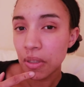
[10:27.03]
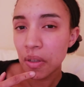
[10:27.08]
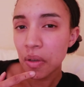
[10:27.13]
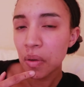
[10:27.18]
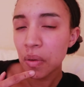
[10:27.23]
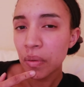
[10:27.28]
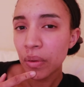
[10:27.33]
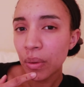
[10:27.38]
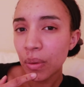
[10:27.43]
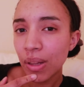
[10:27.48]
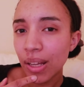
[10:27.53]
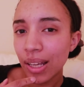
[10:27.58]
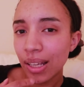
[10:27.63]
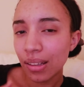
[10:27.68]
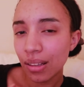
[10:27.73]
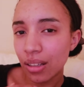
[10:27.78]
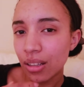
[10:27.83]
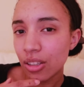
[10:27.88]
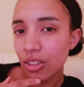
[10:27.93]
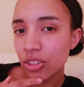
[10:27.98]
although like
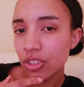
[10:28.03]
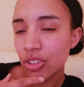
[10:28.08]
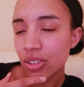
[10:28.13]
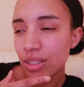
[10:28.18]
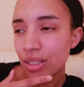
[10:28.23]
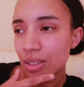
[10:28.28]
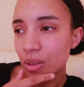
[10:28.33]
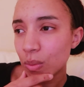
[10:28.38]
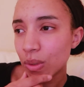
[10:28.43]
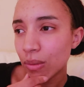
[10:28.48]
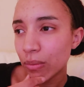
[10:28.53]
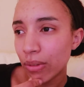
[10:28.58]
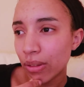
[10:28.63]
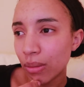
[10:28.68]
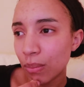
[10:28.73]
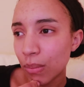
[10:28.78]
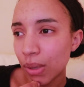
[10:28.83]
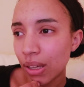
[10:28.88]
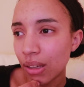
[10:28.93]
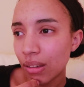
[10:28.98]
just as well with
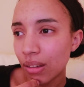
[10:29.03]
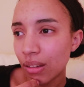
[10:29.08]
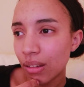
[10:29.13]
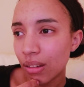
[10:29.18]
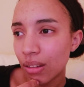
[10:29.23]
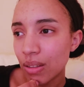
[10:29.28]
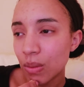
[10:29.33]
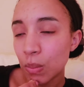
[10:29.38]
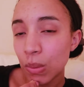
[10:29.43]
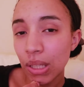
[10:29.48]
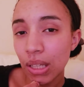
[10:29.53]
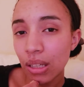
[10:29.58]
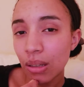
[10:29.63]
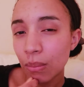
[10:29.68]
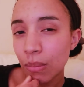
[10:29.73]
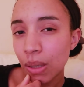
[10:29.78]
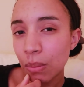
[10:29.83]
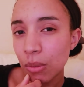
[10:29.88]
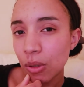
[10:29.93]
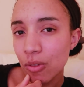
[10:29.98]
my speaking,
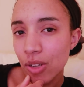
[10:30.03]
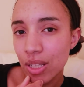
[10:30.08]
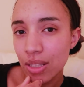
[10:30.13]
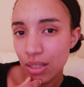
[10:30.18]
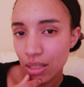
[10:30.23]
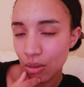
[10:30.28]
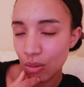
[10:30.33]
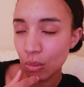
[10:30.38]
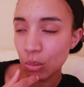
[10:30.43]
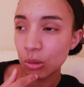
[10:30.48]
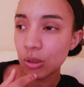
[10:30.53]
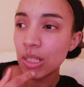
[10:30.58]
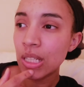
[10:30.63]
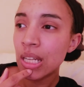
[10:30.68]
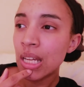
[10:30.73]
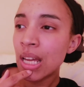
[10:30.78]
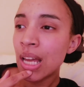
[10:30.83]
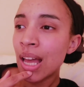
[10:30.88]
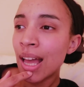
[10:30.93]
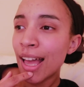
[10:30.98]
my memory is terrible,
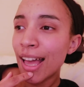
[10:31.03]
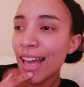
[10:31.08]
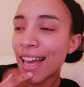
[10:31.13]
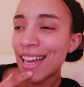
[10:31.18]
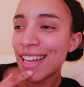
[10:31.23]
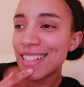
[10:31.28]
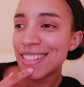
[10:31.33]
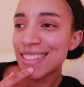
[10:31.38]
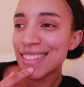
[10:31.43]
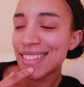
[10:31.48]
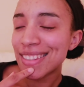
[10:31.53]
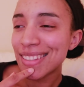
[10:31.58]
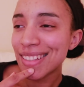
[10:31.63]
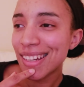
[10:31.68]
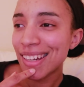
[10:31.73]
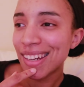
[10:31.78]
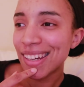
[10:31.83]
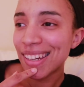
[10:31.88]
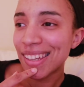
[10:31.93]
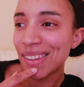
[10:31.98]
and
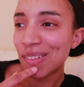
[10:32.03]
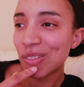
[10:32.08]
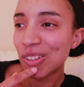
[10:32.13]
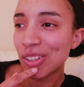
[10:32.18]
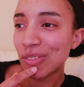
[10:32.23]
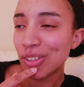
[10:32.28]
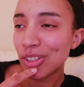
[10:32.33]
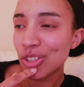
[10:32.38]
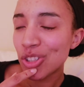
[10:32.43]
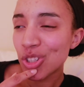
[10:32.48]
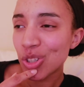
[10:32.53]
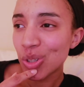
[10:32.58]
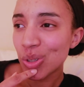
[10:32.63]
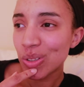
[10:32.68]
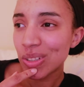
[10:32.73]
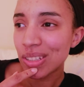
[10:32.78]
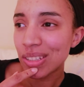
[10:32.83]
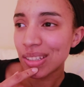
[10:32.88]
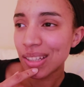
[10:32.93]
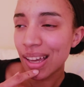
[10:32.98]
so one of the
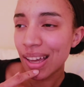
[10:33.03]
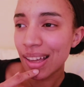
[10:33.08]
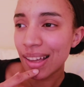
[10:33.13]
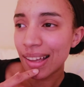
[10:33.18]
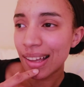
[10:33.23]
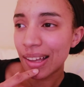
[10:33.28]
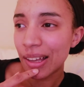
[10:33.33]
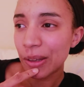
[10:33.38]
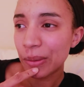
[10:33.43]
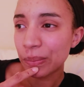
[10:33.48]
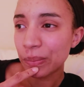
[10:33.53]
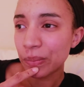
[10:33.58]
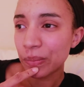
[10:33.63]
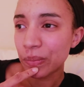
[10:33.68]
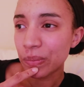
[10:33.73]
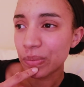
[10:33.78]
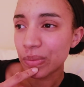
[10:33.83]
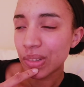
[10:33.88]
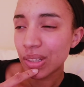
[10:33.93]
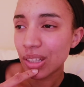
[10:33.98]
jokes that
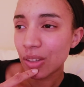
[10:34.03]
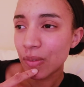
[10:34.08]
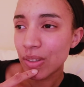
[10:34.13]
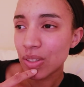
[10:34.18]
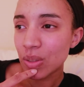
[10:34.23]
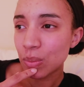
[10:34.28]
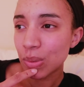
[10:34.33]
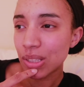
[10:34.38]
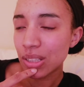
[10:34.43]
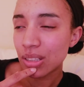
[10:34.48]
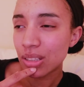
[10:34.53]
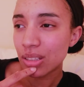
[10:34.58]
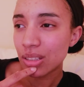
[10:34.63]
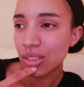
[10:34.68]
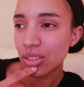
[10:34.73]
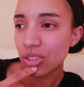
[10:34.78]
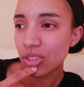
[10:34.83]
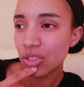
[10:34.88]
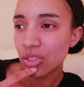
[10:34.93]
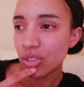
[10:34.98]
was a bit
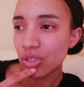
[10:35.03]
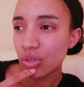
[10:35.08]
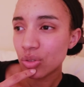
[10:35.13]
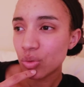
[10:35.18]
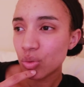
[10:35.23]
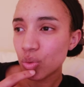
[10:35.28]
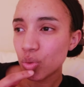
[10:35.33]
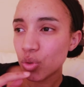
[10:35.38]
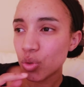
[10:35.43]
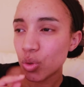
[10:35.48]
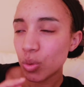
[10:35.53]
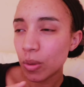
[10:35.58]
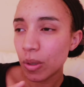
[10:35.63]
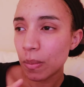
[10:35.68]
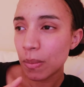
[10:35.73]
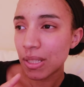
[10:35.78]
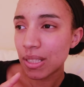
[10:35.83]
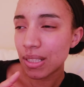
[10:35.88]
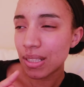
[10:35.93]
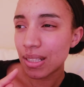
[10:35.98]
too
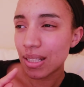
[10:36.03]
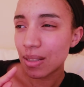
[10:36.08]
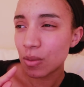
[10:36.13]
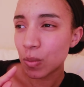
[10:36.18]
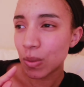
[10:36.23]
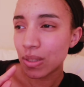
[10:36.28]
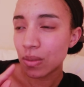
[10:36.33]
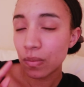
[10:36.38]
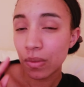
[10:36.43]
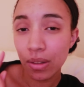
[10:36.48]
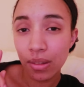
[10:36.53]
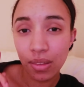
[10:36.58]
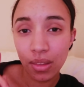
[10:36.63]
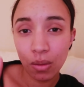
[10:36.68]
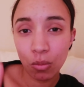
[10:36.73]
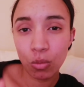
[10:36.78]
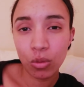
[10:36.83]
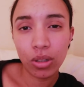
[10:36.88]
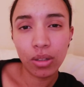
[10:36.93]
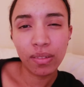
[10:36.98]
repetitive was with
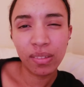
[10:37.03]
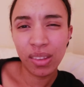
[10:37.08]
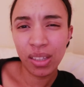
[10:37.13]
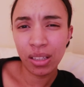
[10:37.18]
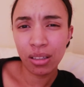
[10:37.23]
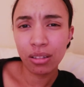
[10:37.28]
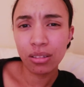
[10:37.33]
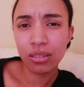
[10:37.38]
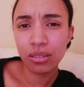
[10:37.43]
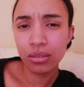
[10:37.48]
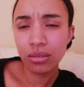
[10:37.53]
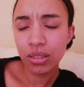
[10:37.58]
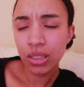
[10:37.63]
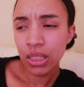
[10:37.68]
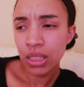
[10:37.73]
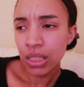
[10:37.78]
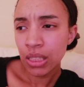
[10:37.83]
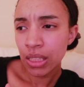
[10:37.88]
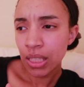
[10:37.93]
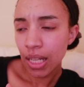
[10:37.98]
the uncle,
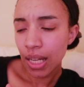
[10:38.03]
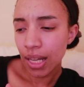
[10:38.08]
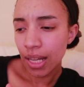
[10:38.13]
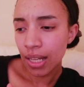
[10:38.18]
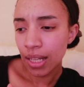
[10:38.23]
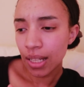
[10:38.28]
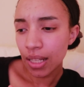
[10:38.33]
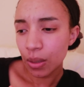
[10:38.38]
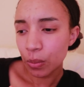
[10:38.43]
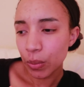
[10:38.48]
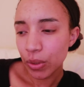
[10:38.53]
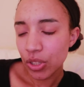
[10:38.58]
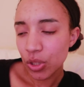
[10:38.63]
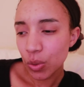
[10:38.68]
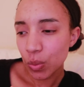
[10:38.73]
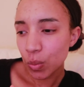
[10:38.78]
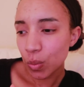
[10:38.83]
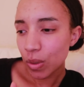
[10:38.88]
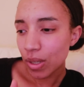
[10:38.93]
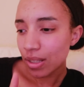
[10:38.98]
which
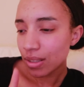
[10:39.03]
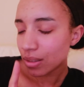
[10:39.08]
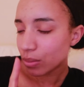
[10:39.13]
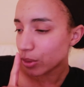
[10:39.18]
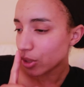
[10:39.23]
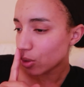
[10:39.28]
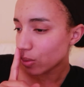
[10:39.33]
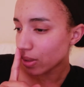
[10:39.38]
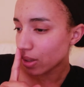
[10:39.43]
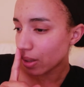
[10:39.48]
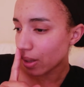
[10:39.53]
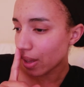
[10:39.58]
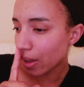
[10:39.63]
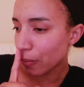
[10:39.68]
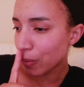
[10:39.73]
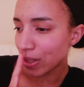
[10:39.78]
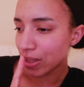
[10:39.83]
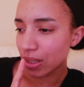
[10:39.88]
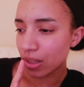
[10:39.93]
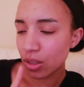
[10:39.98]
one
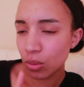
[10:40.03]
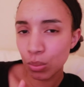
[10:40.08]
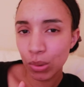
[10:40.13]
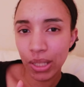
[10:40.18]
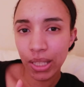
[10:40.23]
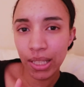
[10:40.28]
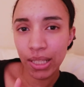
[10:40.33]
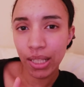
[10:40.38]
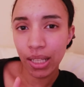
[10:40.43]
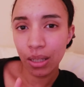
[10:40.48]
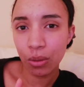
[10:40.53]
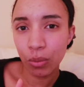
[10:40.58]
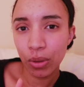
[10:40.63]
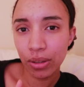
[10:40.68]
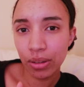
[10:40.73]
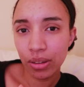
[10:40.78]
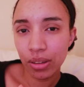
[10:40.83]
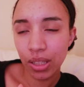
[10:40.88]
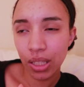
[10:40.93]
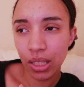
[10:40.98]
was at the beginning
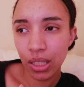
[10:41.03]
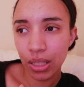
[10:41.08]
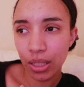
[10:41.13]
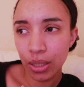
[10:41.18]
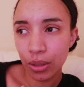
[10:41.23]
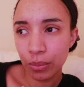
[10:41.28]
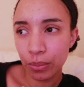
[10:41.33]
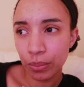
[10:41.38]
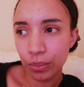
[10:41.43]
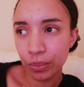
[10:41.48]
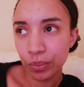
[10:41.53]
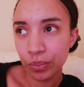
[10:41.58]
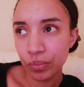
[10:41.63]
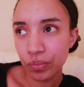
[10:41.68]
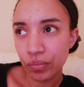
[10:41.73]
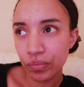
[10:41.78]
with the oh